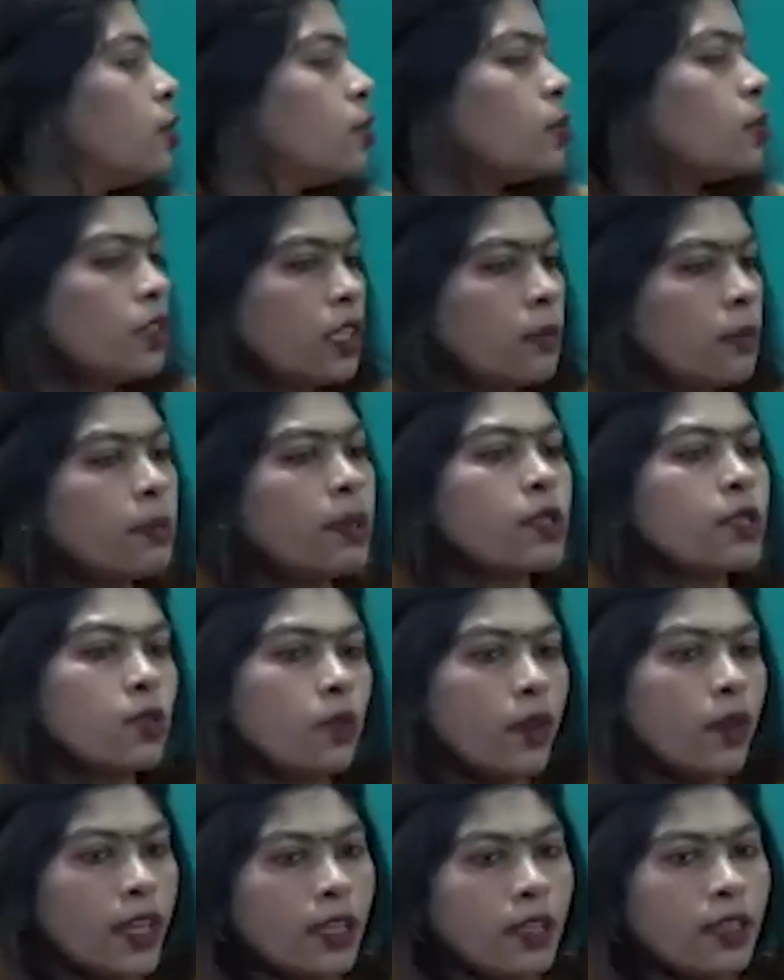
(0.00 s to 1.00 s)
To the
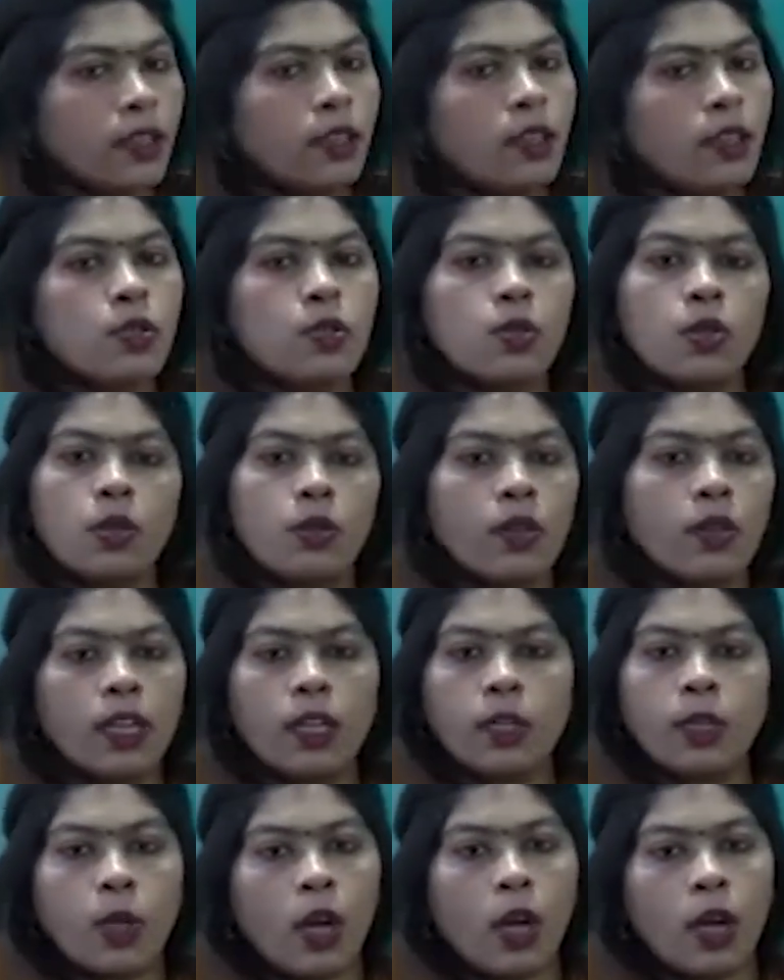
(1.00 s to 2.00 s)
persuader. So you
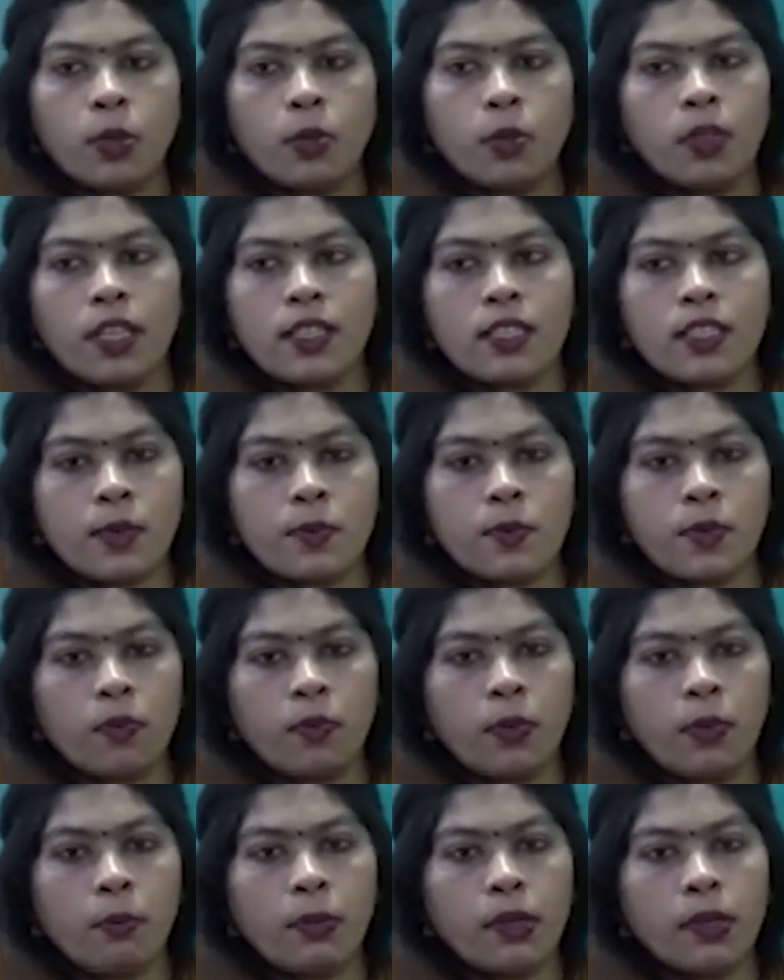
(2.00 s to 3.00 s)
cannot talk to these types
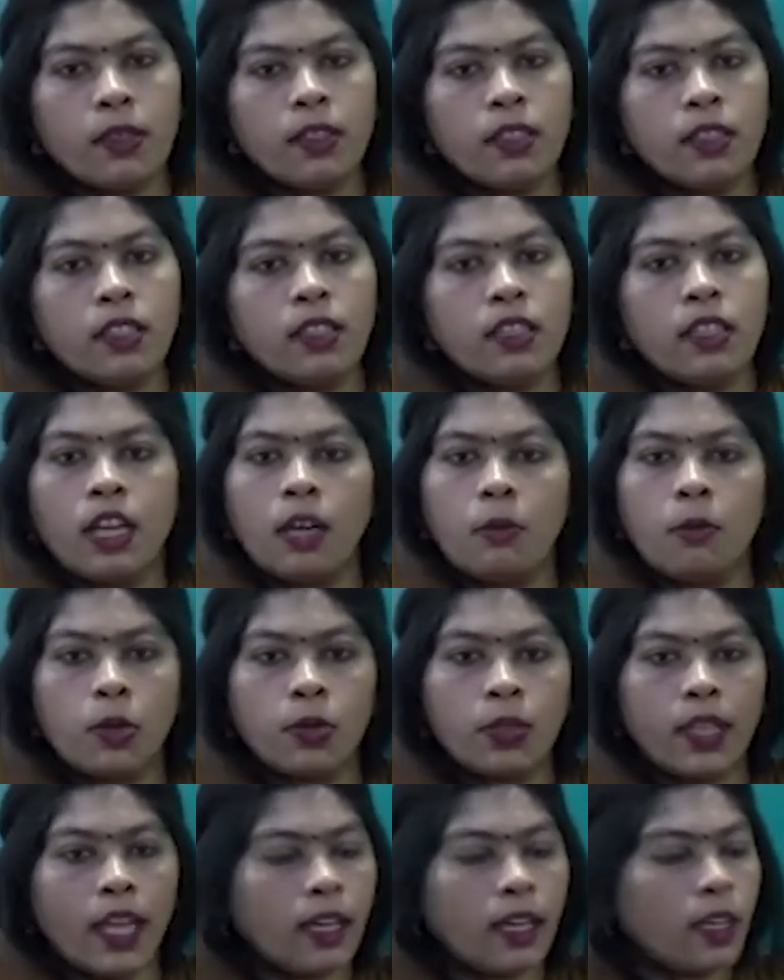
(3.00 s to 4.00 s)
of people
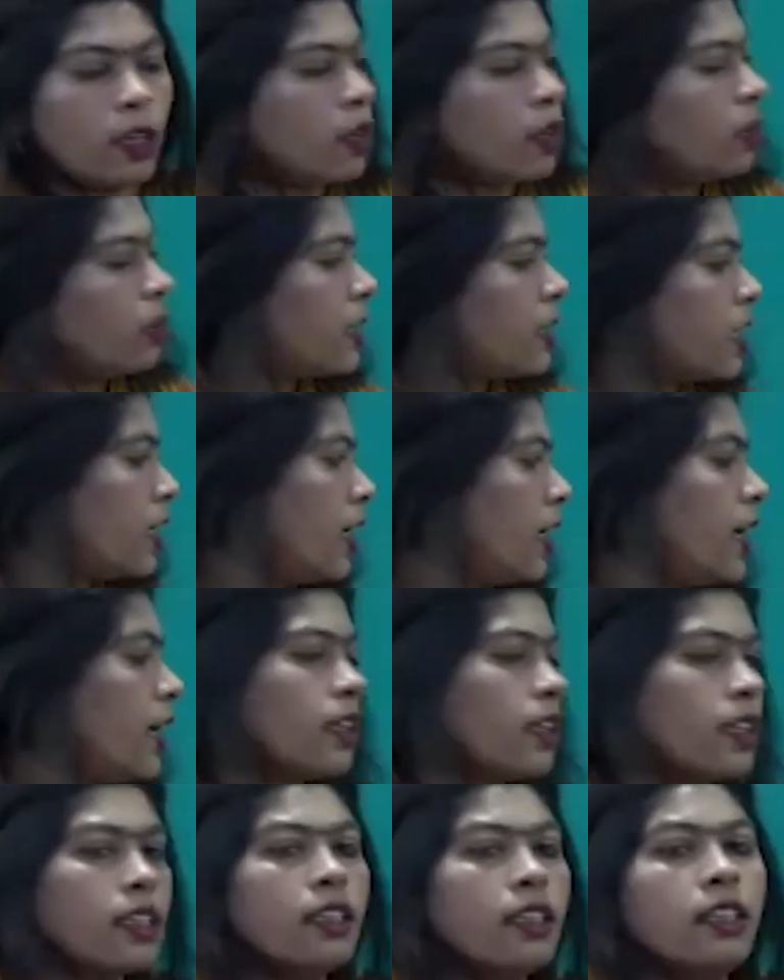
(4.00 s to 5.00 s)
about that at all. But
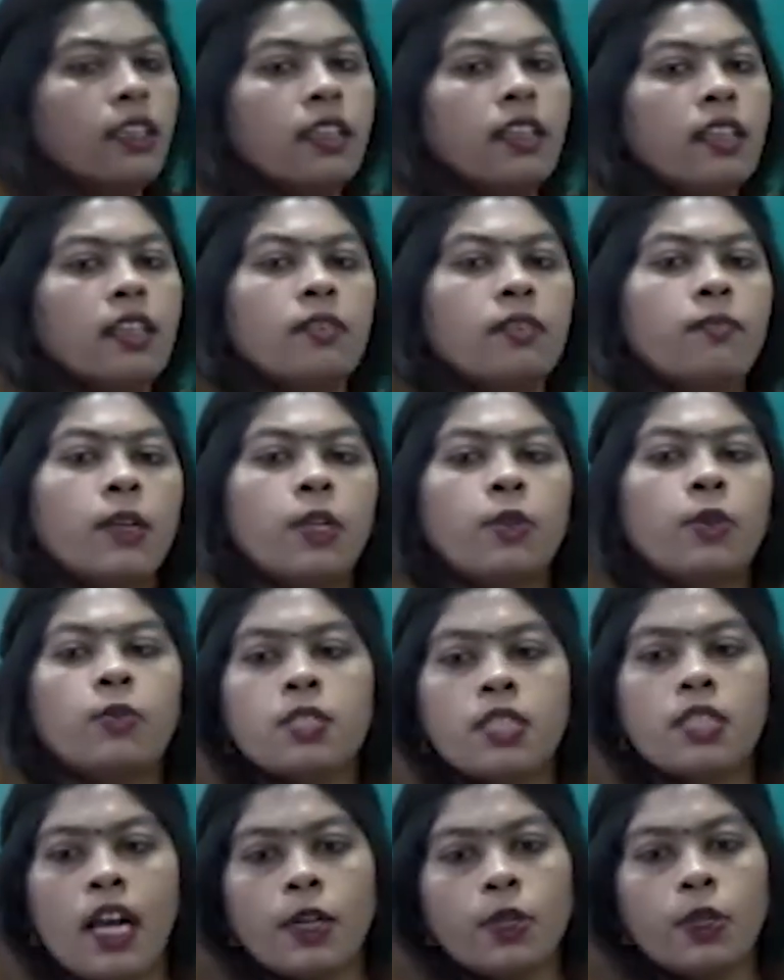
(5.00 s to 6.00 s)
here, when you
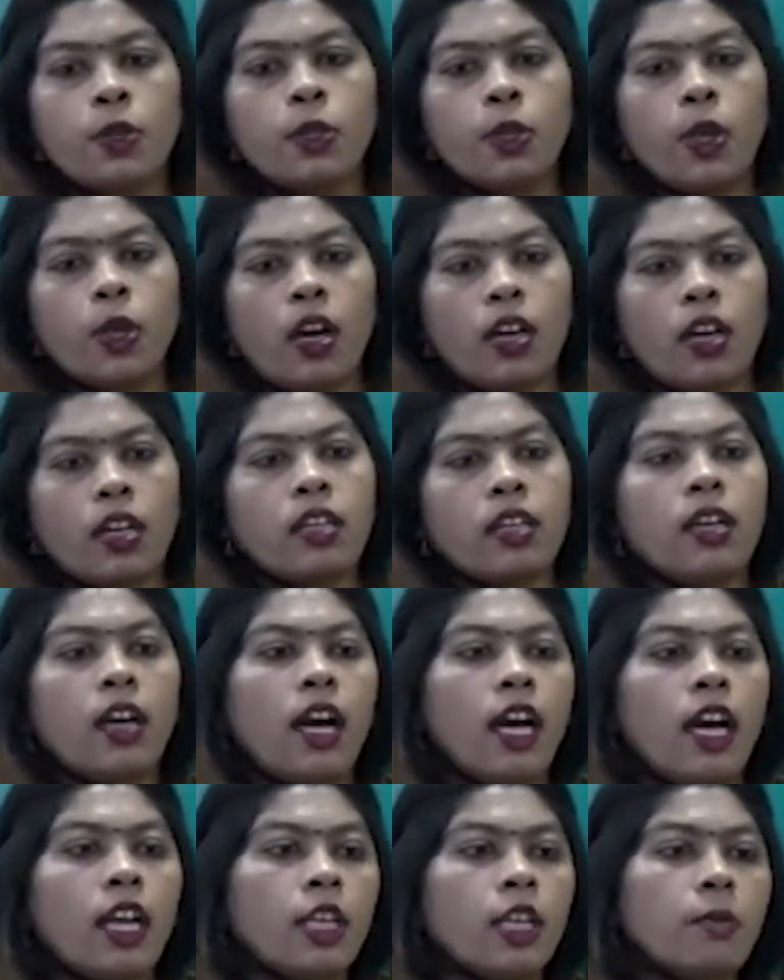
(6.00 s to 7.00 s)
start to talk,
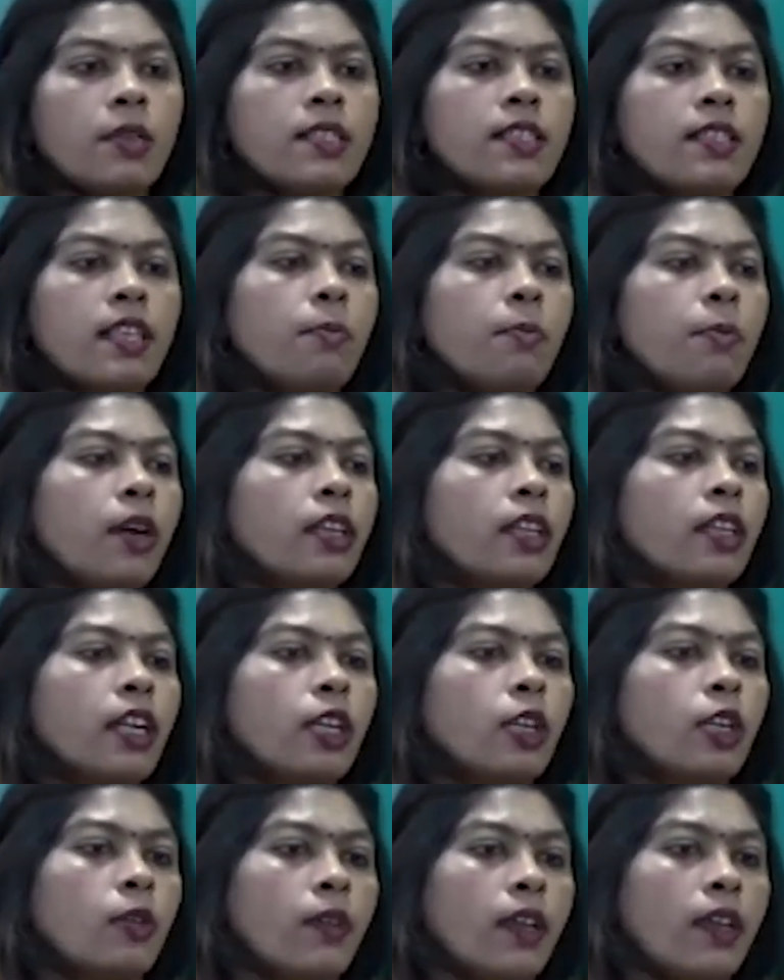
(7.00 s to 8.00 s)
arguments keep on
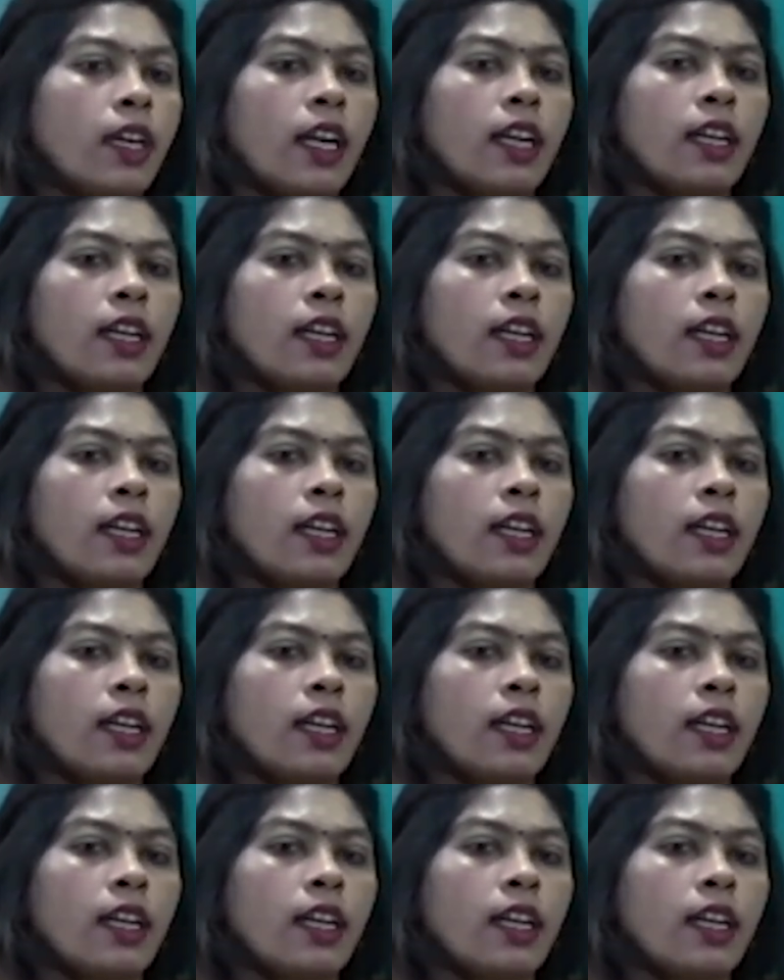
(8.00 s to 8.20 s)
continuing.